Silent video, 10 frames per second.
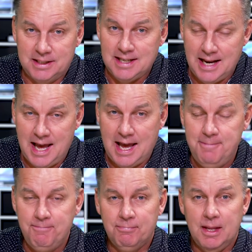But
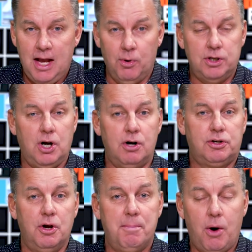today, I want to talk
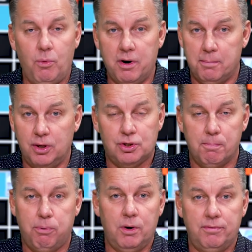to you about one of the most
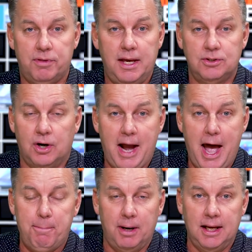important things that are
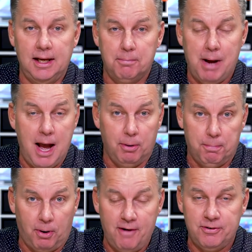happening in Bible
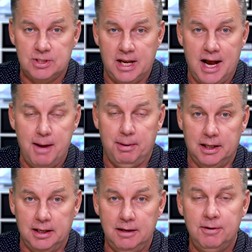prophecy, I
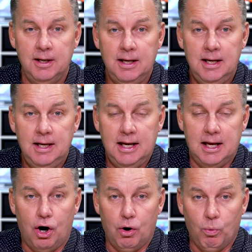believe,
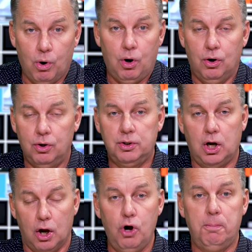in our world
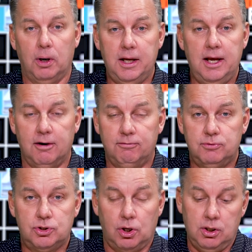globally, and
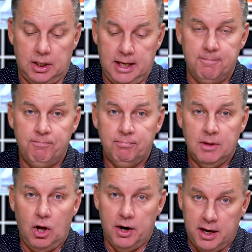certainly
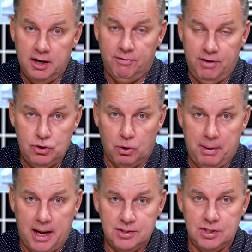on an individual
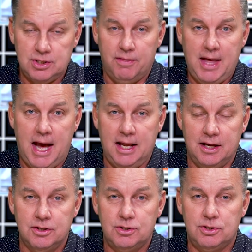basis, and that
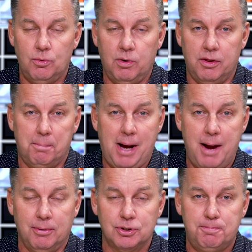is where the
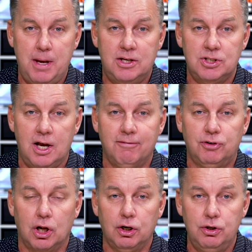Bible speaks
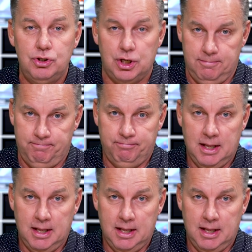of delusion,